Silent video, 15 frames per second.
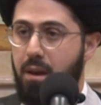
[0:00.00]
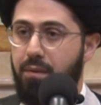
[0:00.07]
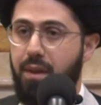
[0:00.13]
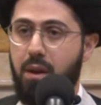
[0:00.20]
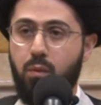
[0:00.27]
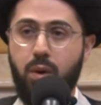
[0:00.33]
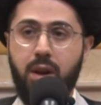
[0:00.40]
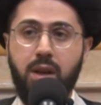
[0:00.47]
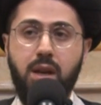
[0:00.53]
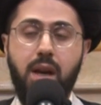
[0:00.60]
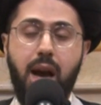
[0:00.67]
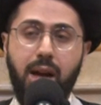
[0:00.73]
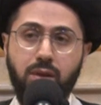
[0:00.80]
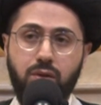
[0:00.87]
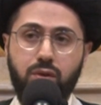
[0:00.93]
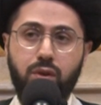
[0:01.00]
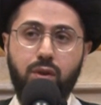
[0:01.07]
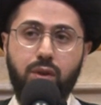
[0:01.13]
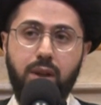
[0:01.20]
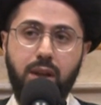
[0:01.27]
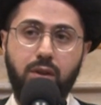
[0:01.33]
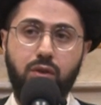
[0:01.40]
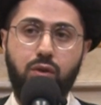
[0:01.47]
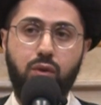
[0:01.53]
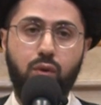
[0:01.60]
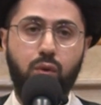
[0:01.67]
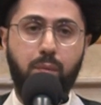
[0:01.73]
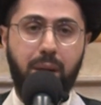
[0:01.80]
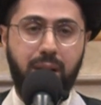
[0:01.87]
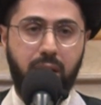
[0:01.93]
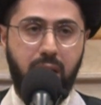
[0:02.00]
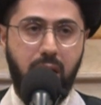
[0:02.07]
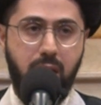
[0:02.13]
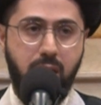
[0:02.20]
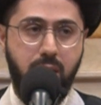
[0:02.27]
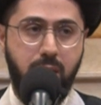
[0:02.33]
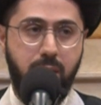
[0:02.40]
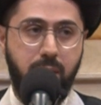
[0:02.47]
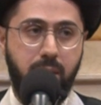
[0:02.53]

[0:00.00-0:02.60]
that when he entered into Mecca,